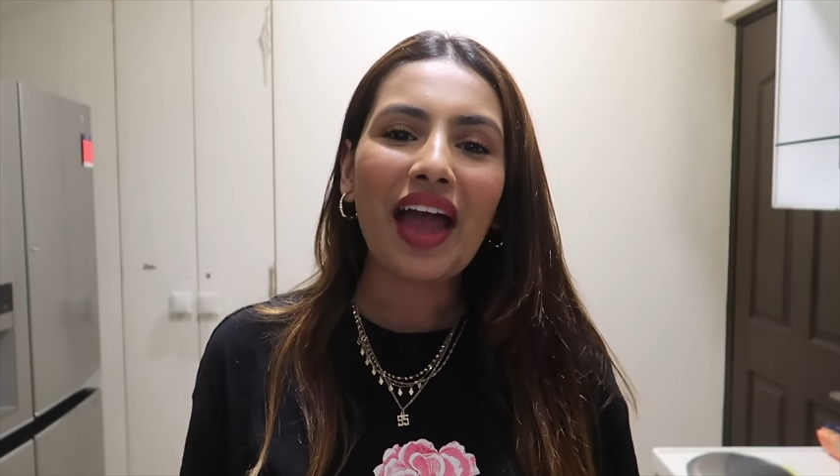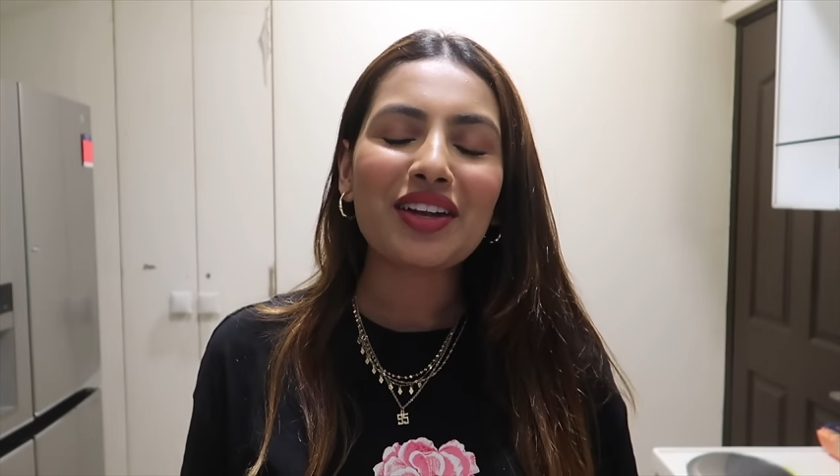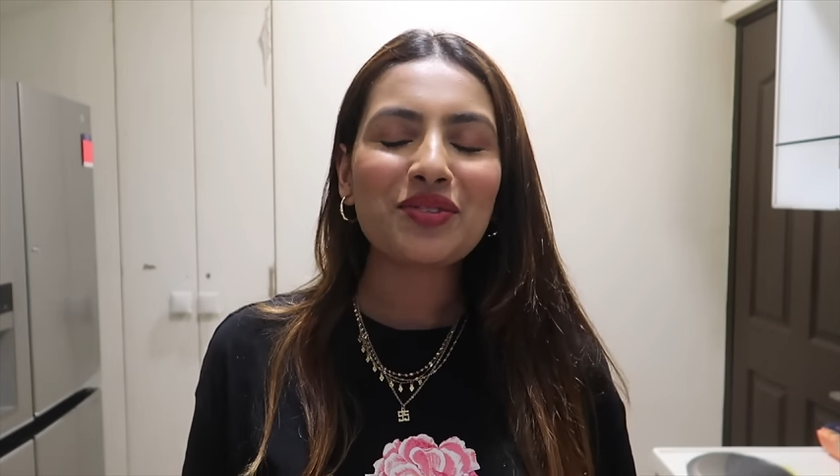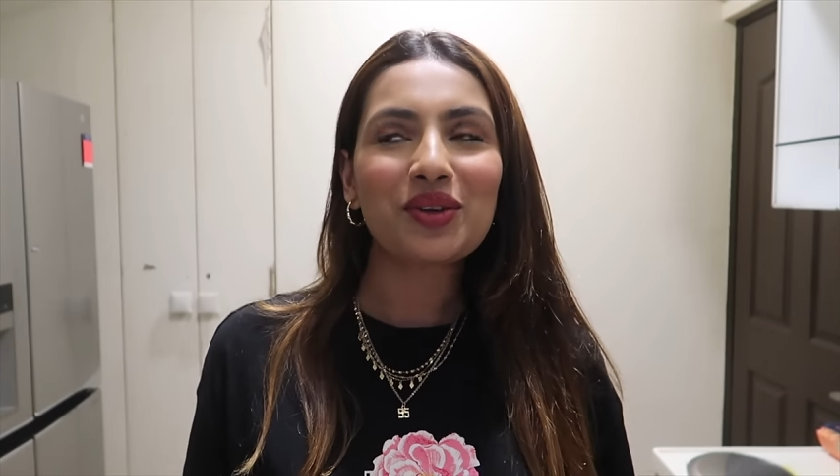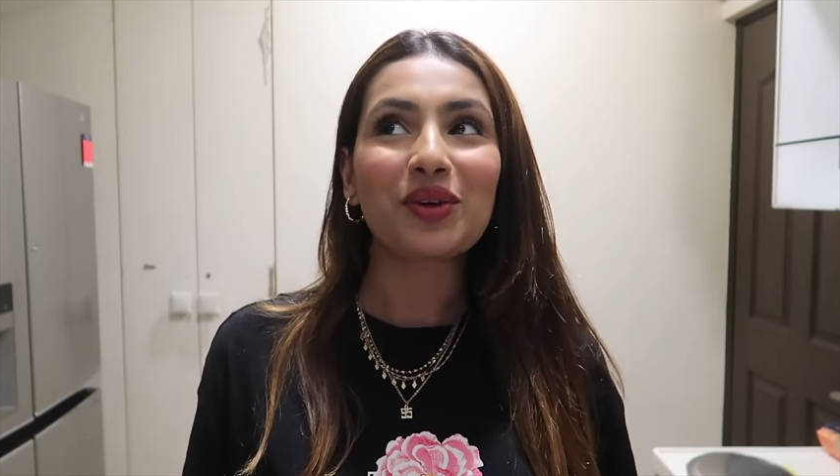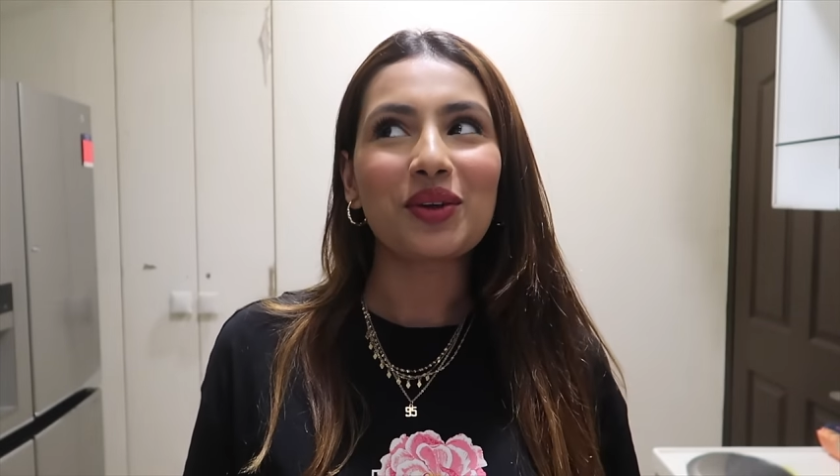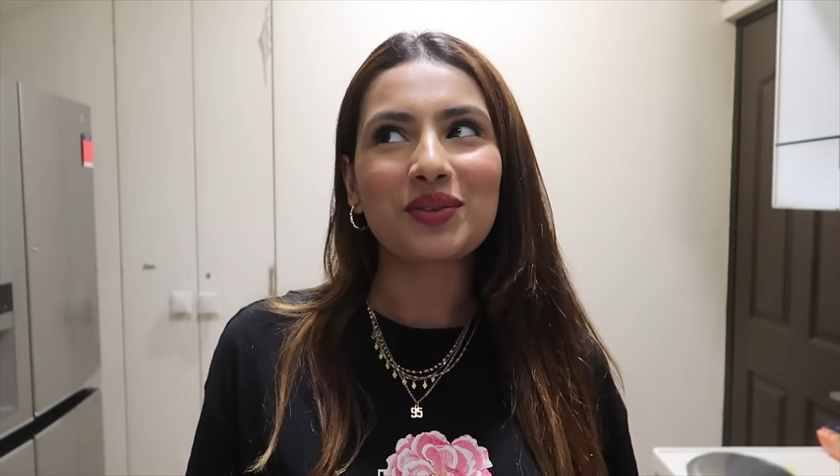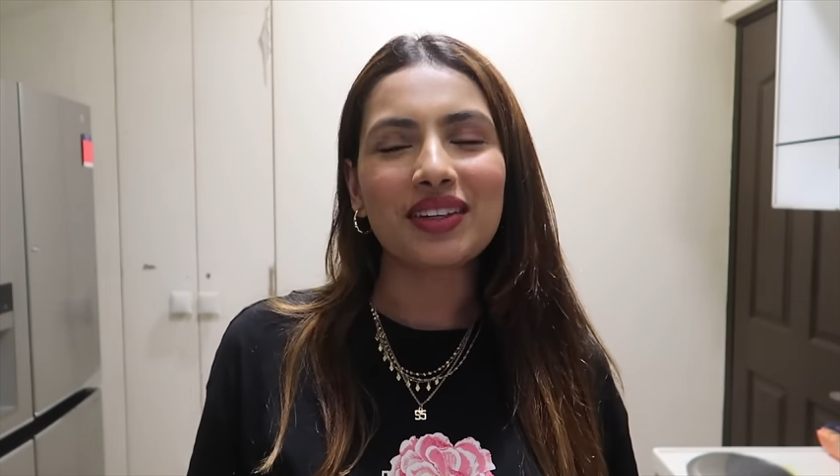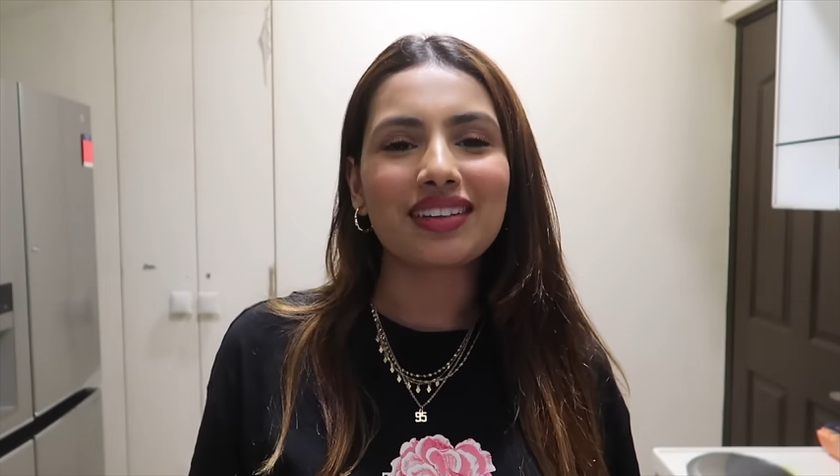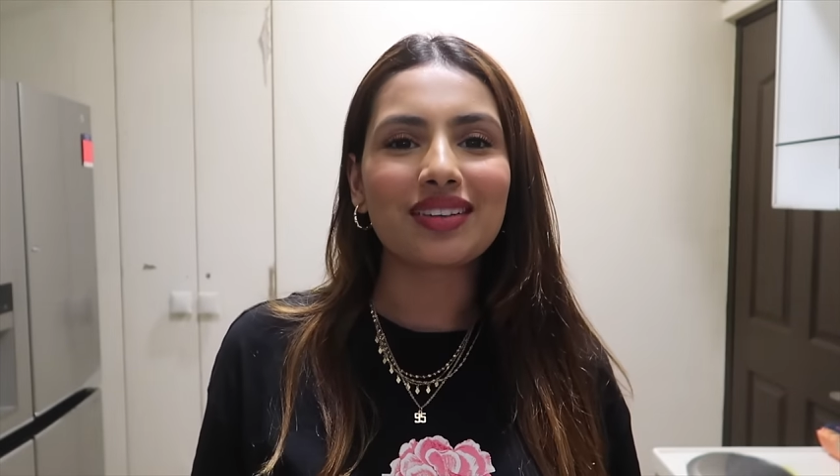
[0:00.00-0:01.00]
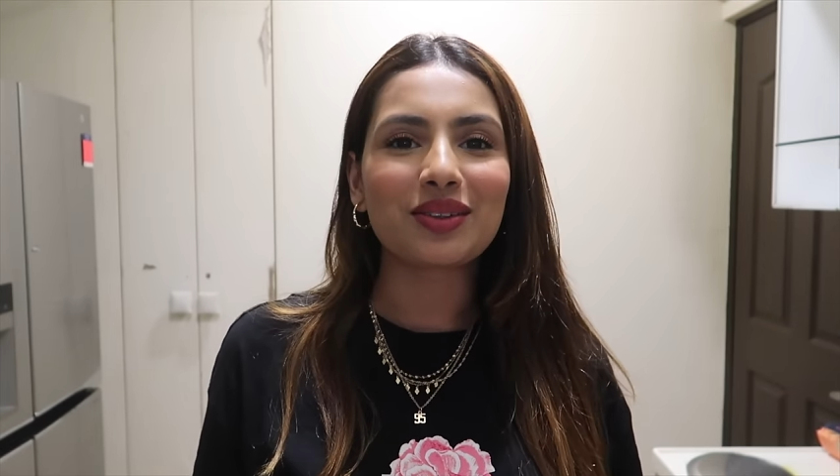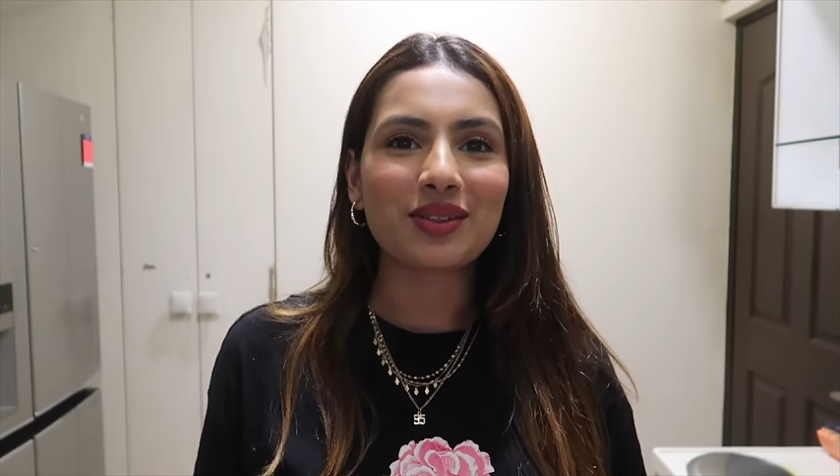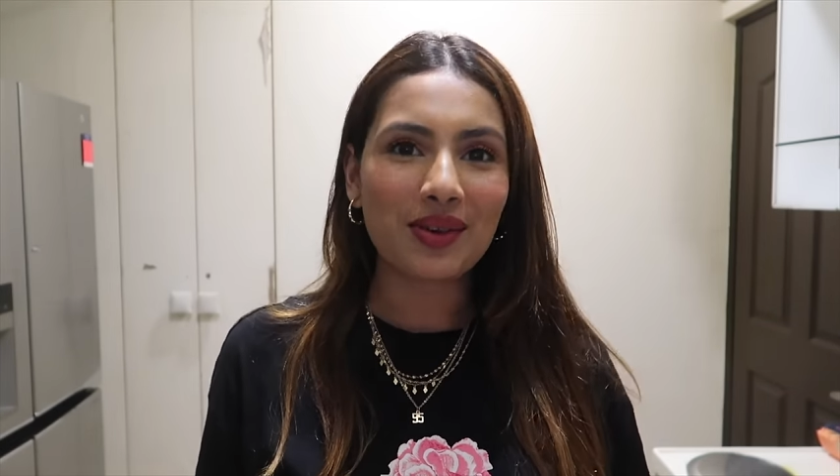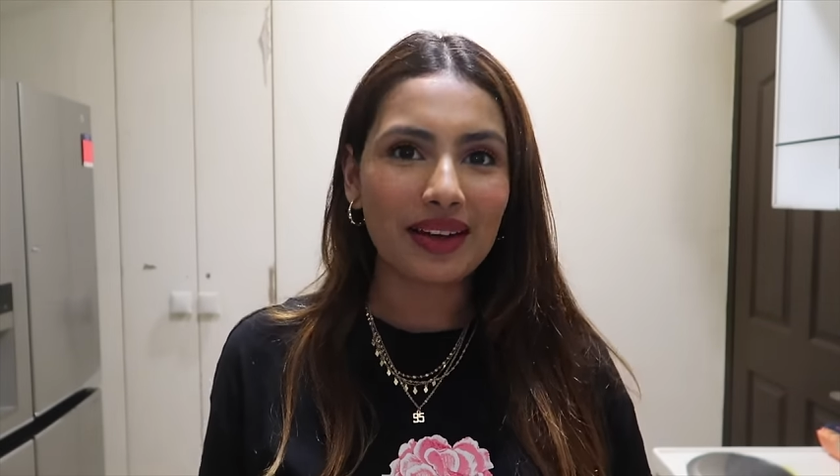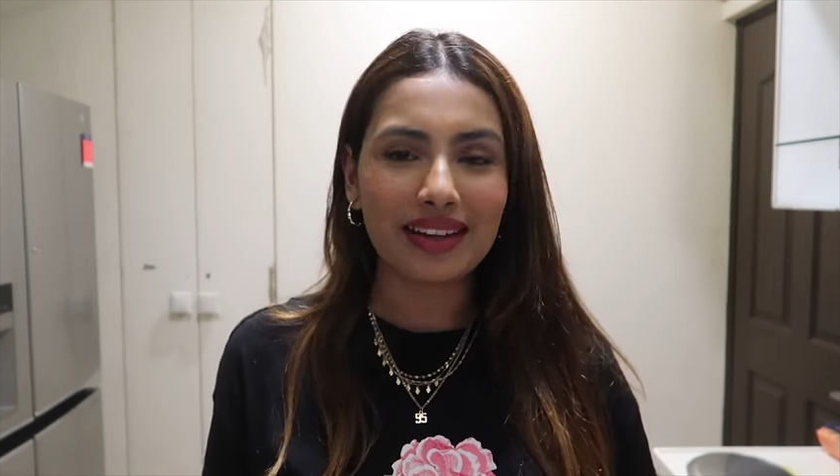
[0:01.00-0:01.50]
And if you're not wondering also,